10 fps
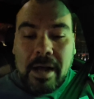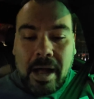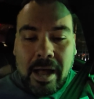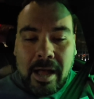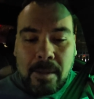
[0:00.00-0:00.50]

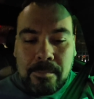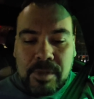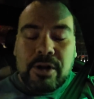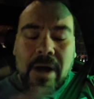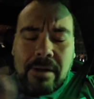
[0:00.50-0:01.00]
Um,
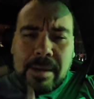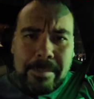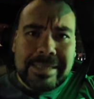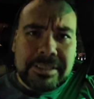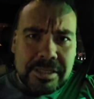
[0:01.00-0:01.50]
you know how I
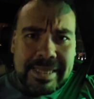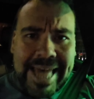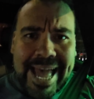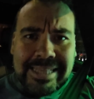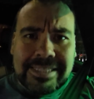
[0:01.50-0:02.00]
mentioned
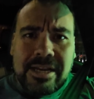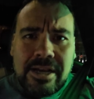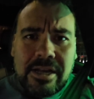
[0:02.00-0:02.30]
that